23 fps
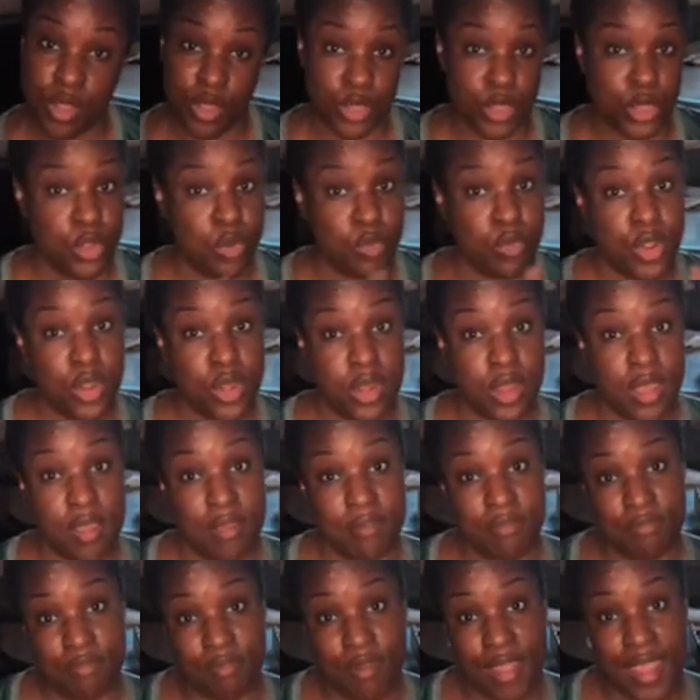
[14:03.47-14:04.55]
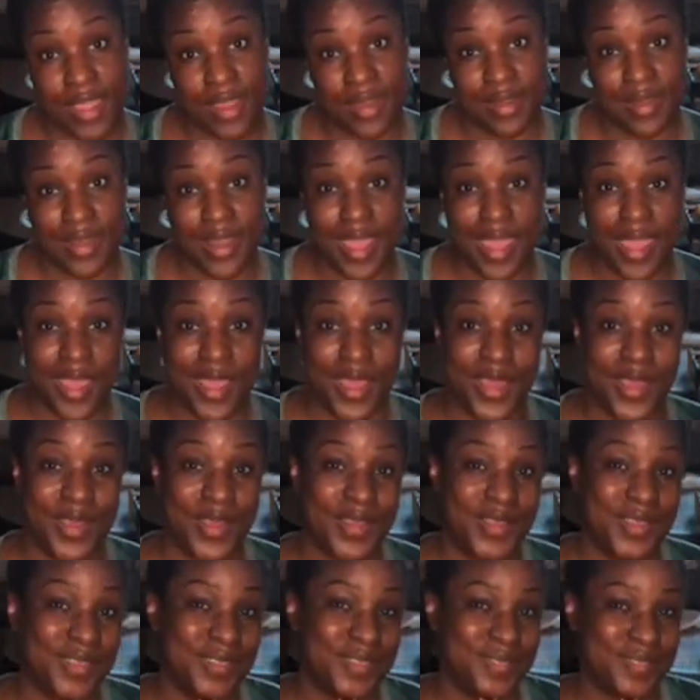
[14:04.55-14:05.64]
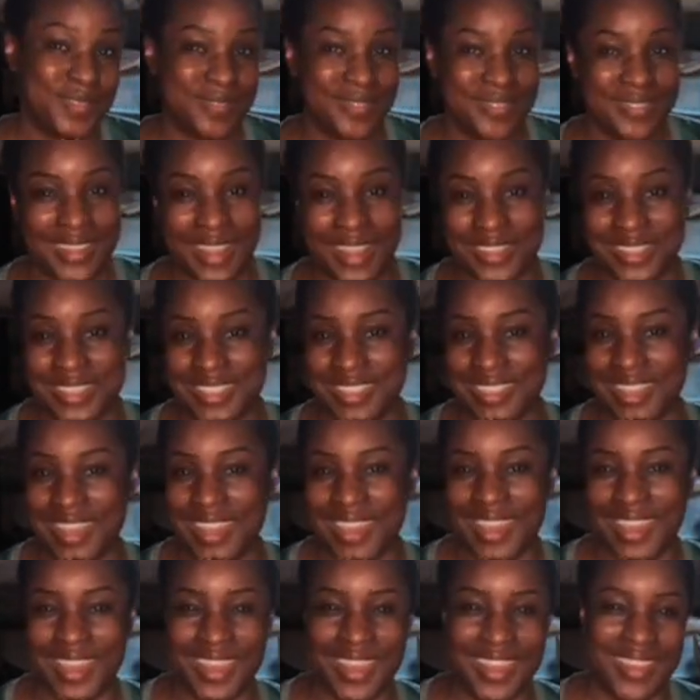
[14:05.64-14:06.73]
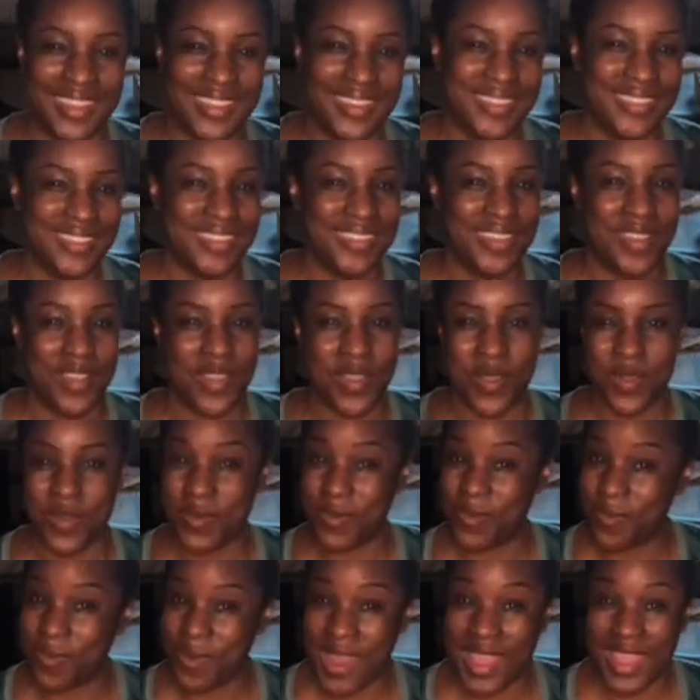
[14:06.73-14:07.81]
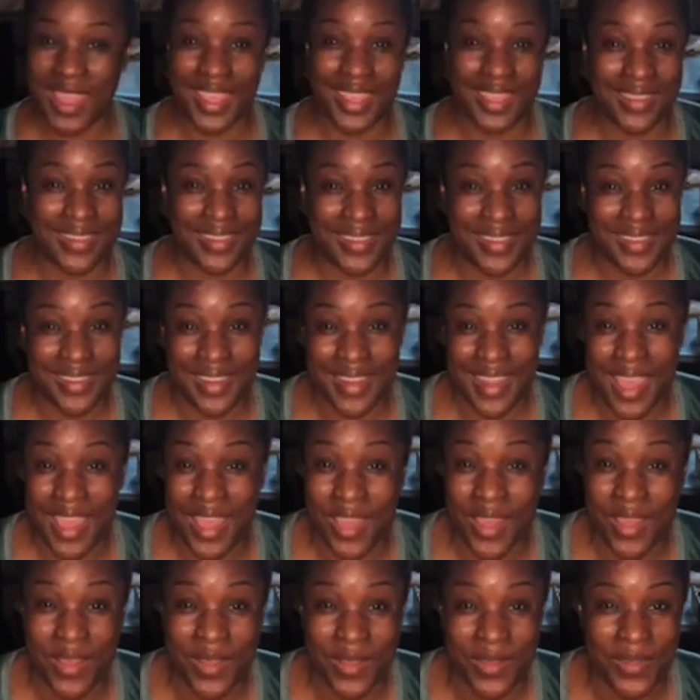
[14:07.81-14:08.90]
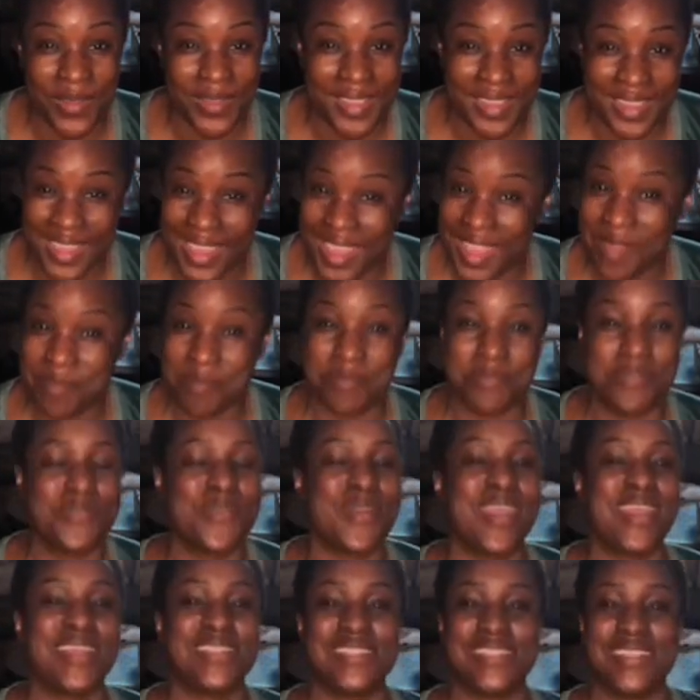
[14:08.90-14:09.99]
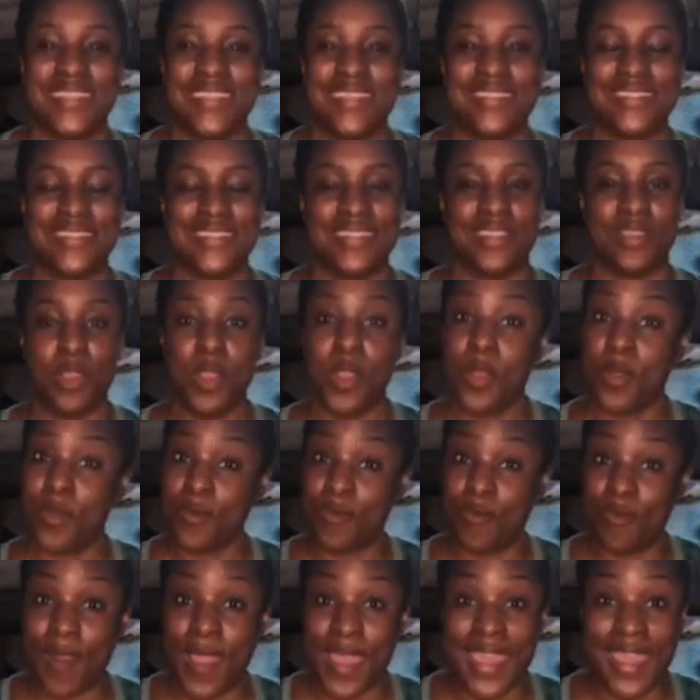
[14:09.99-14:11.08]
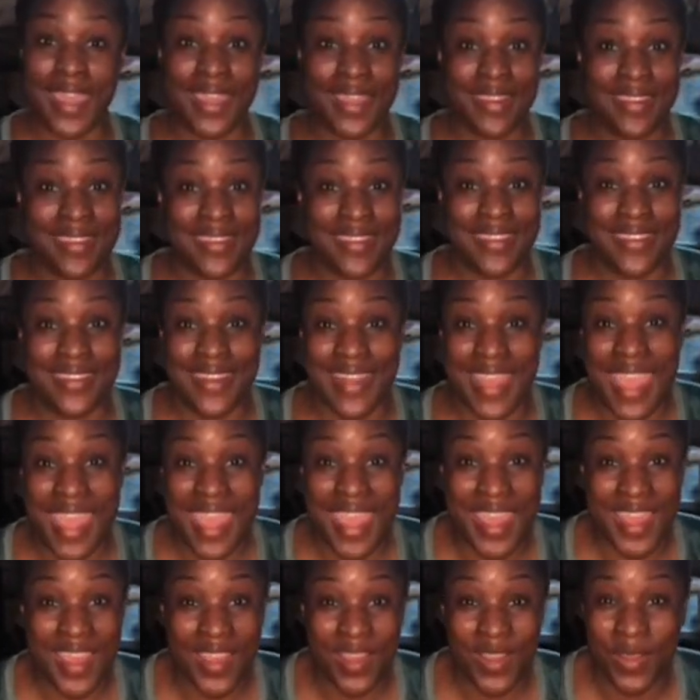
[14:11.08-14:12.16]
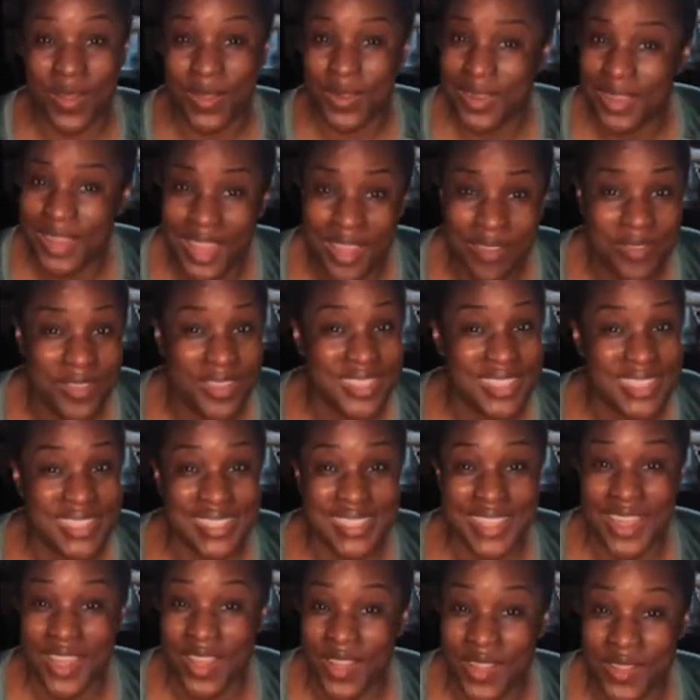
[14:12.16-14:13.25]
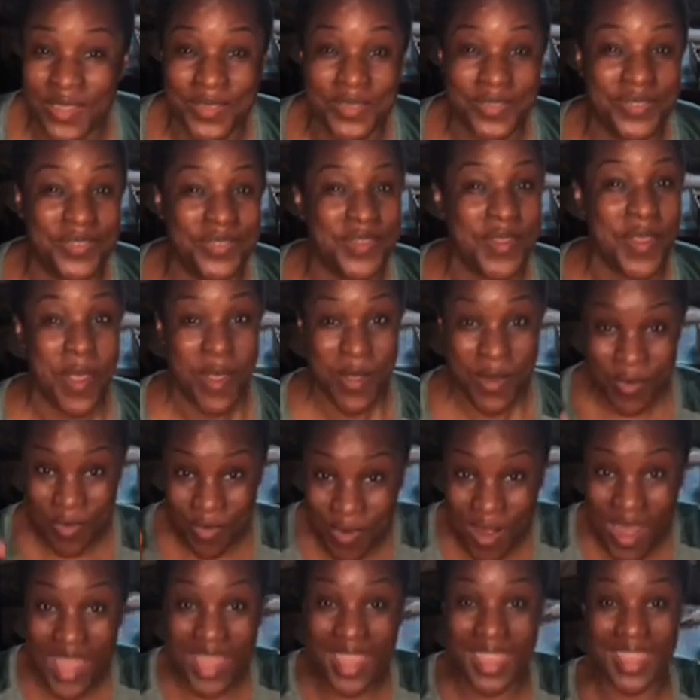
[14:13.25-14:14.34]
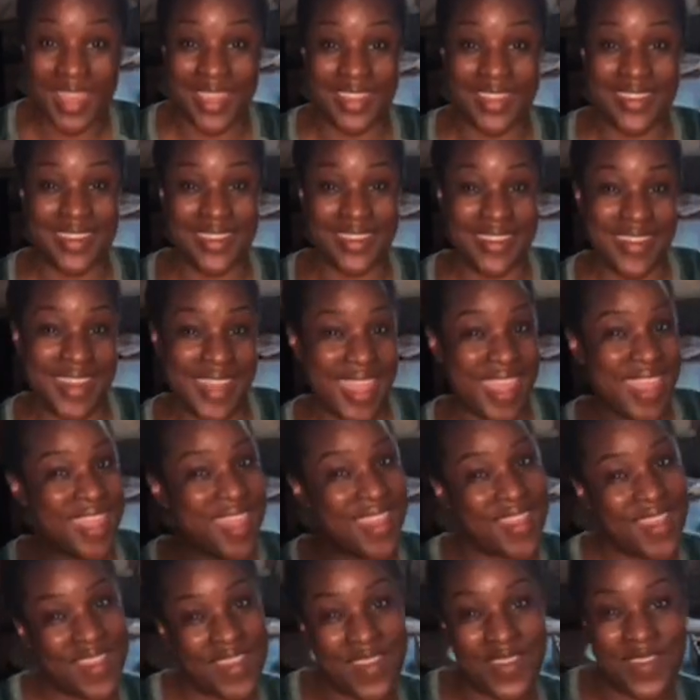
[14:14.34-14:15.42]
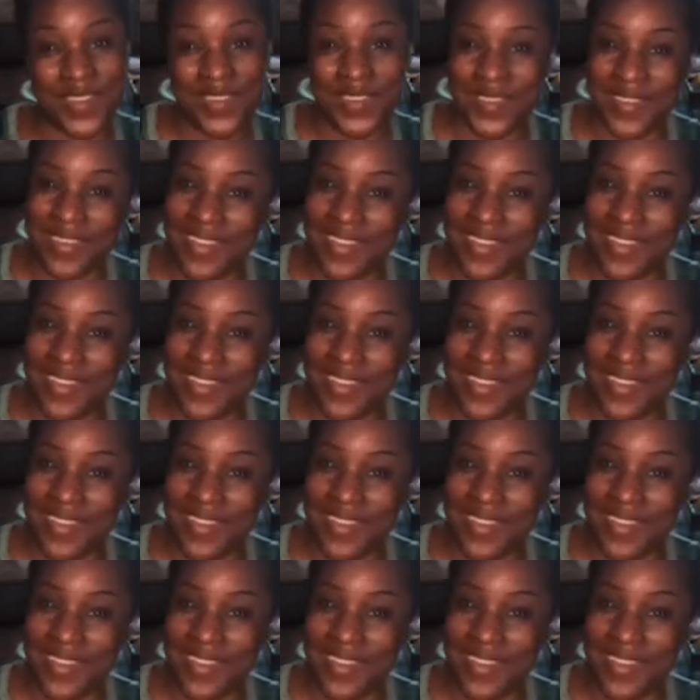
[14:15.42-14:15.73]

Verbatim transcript: You're enough right now. I share. Right now. Get present. Right now. Love yourself. Right now.